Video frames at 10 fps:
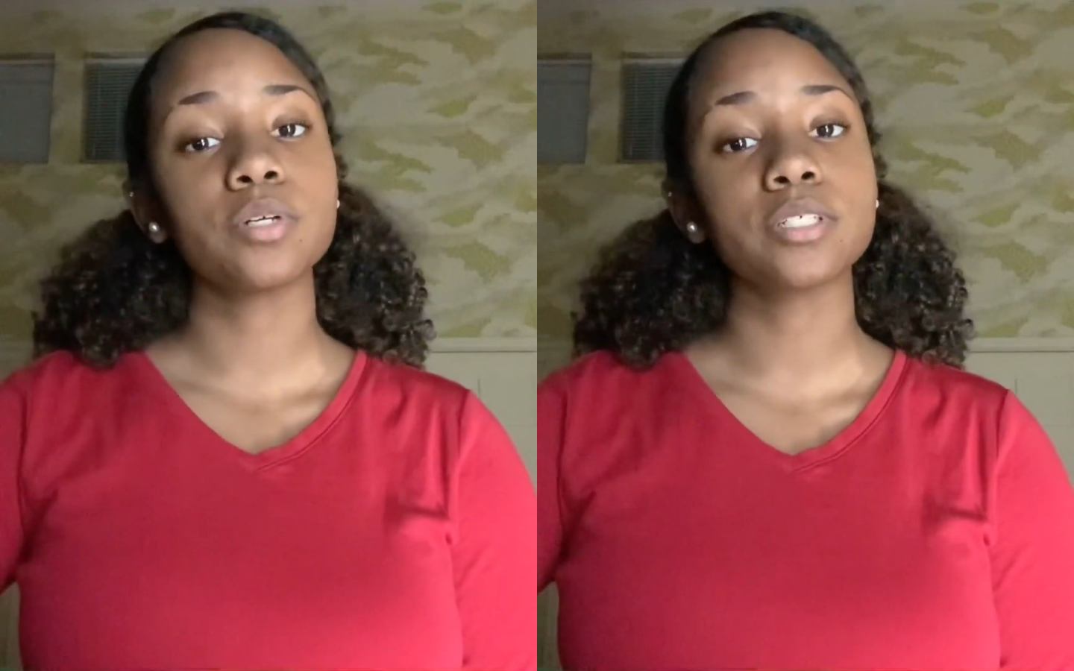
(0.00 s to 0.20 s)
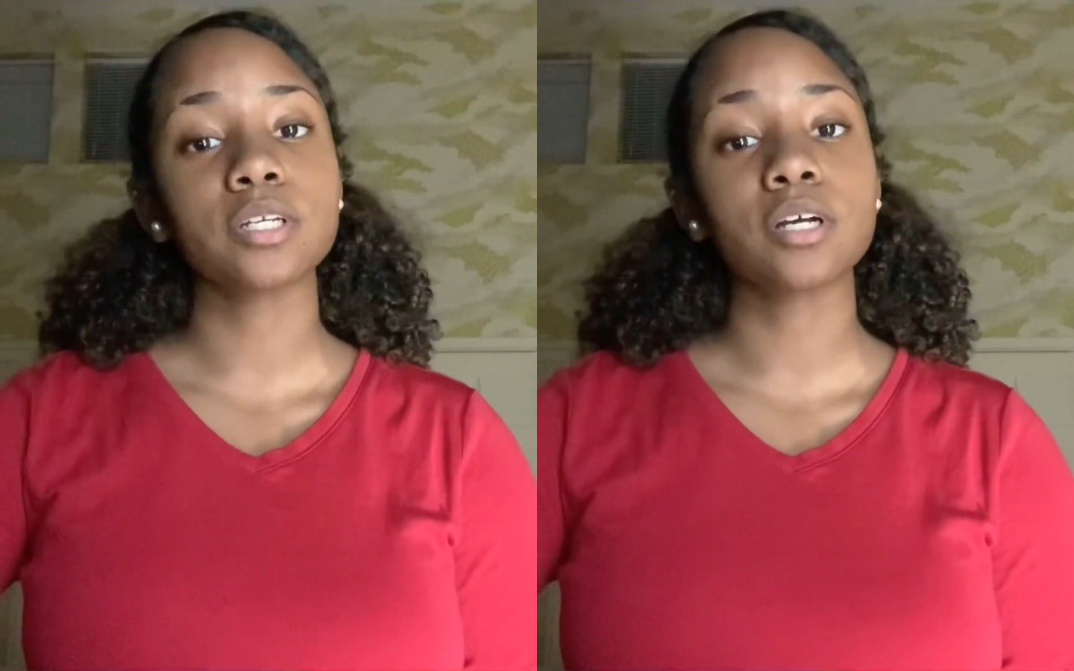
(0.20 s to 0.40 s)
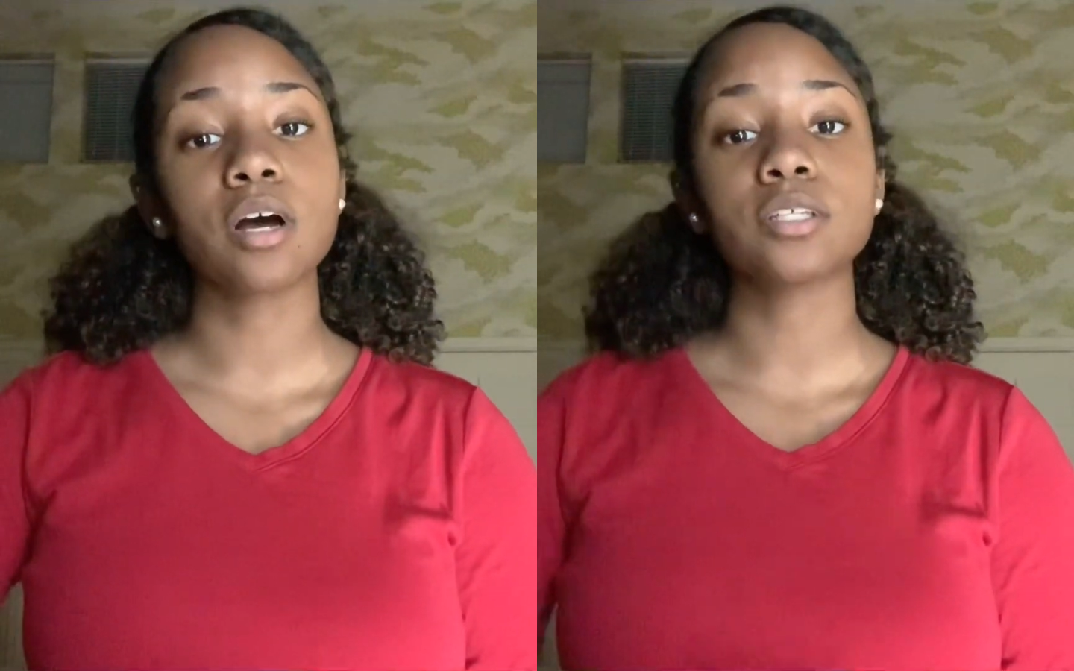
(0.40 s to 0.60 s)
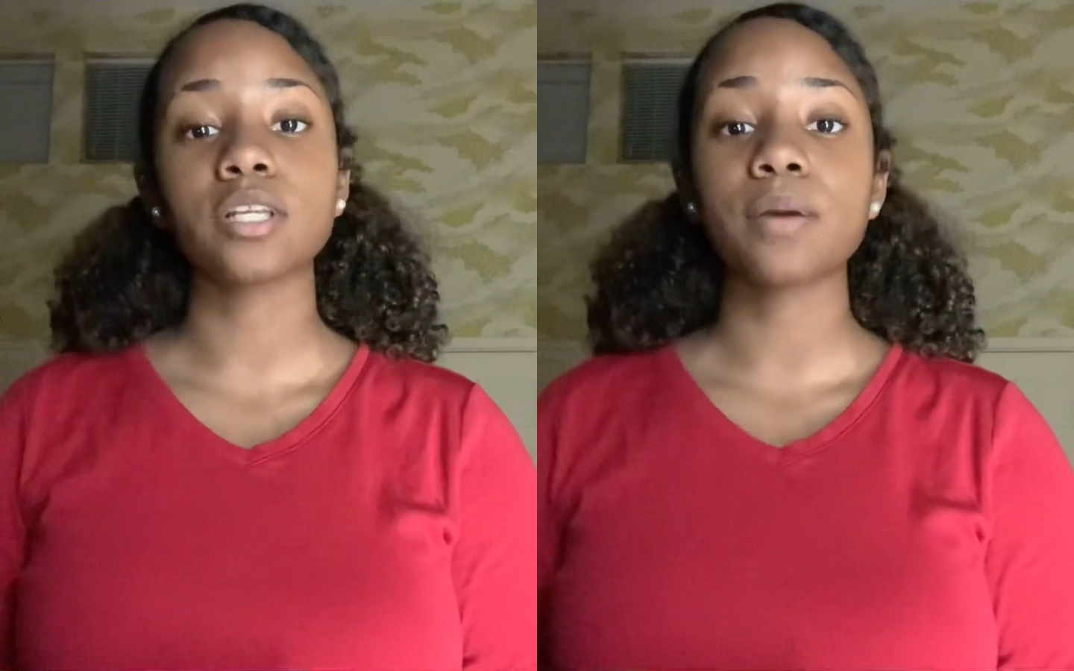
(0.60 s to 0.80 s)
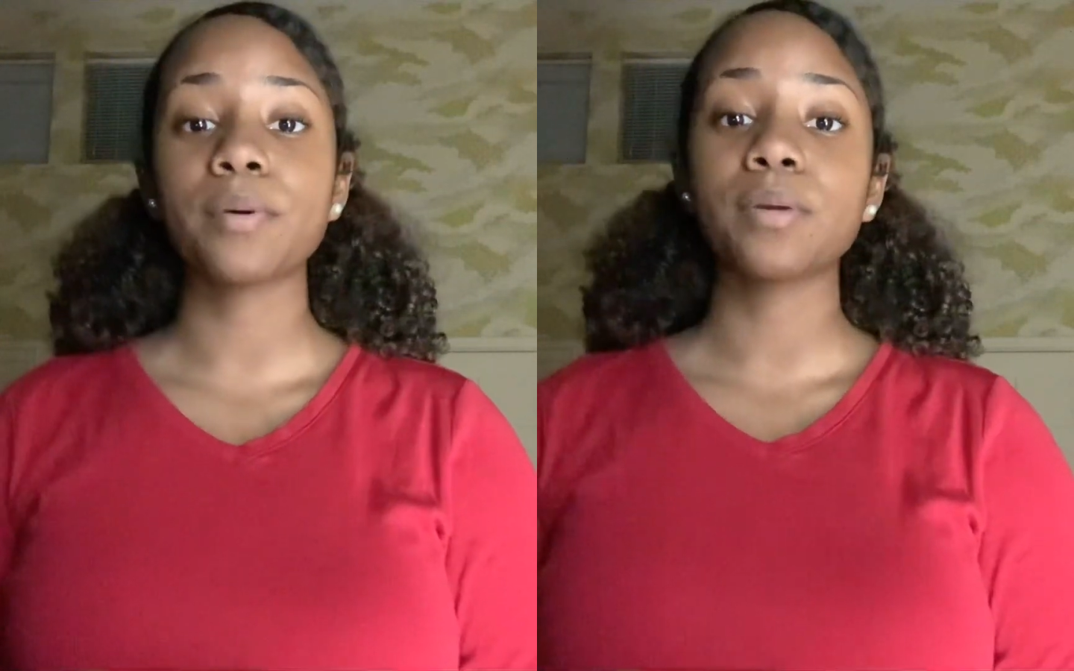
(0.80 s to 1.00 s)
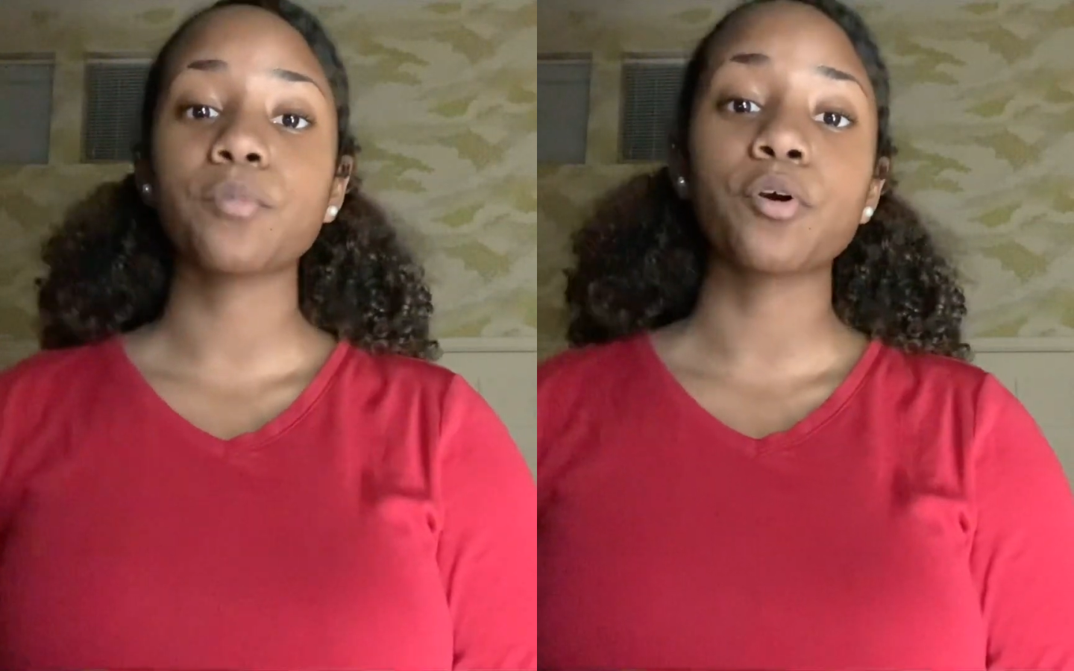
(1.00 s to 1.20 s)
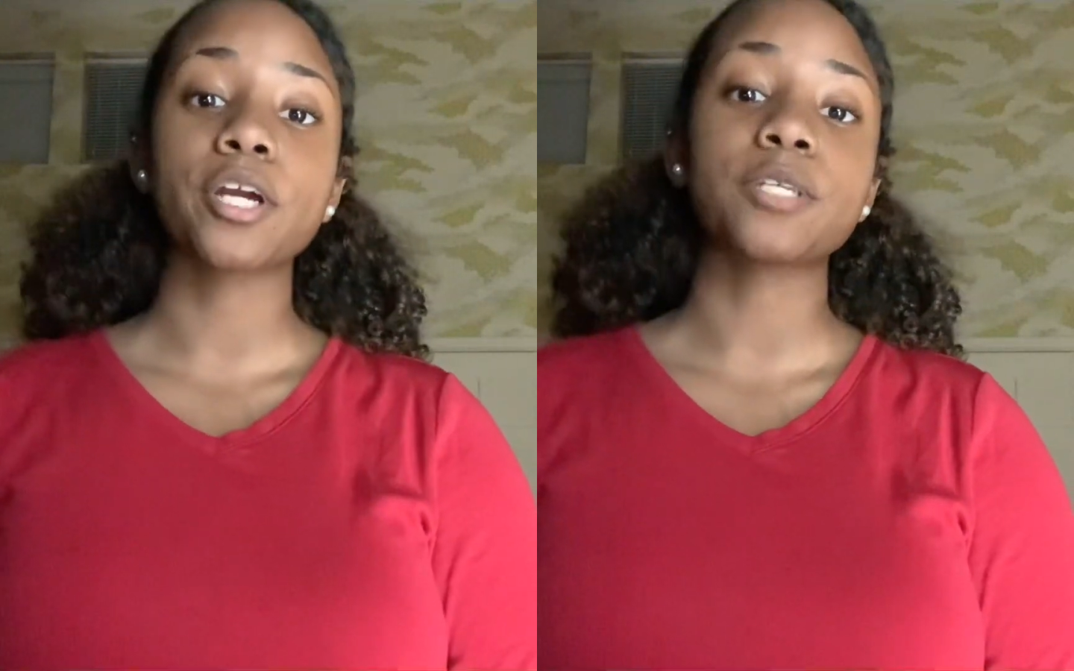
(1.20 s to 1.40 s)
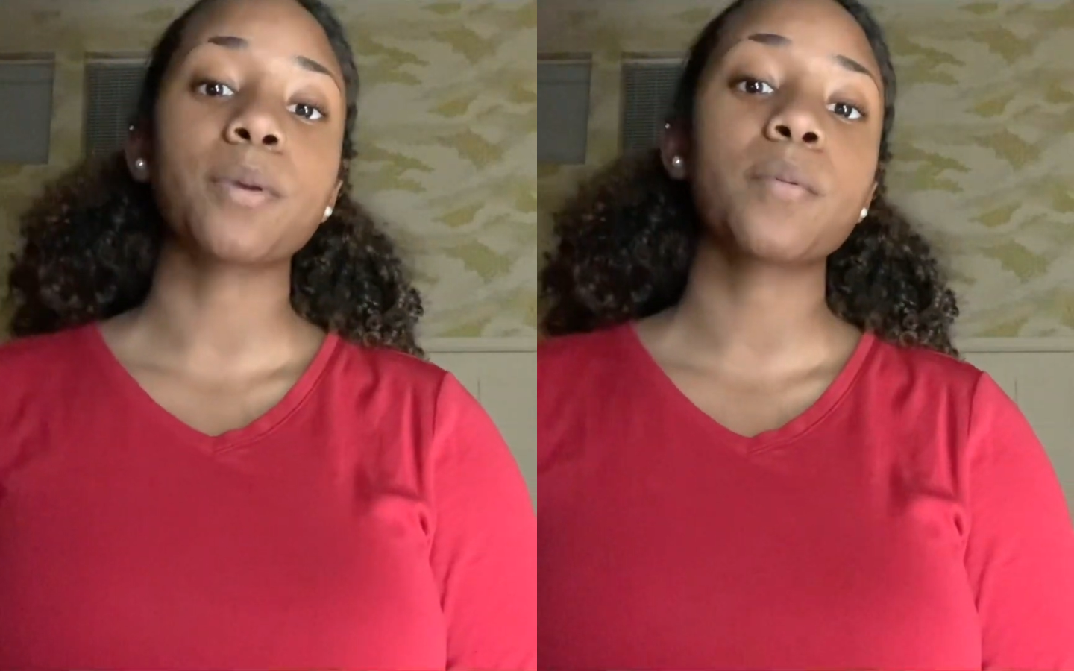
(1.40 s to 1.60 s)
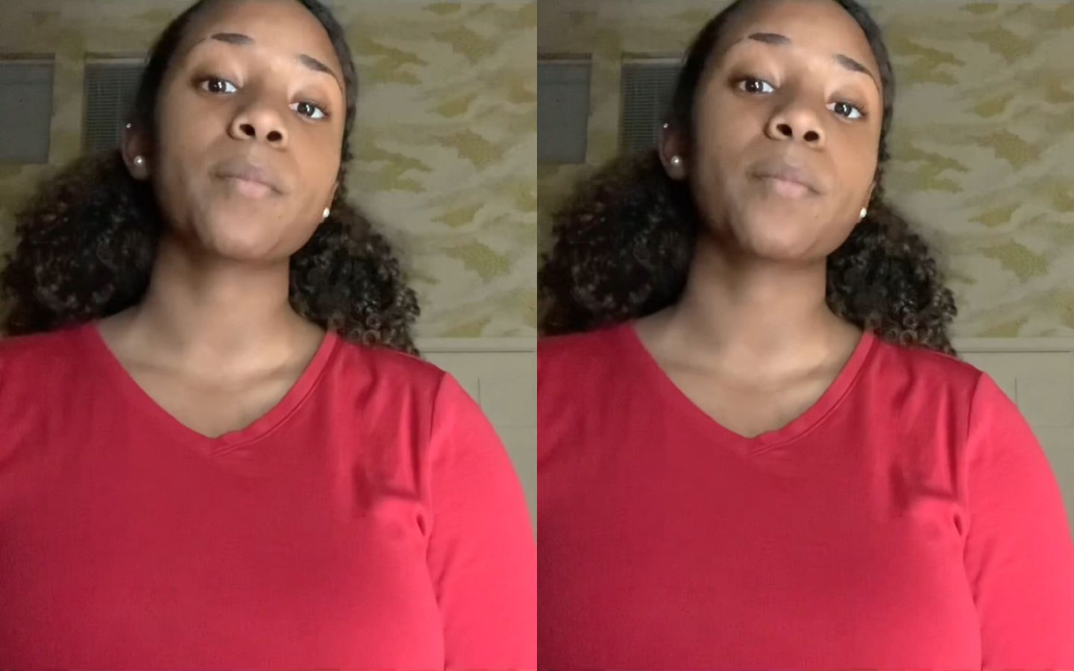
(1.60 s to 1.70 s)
is going to cost the library more because people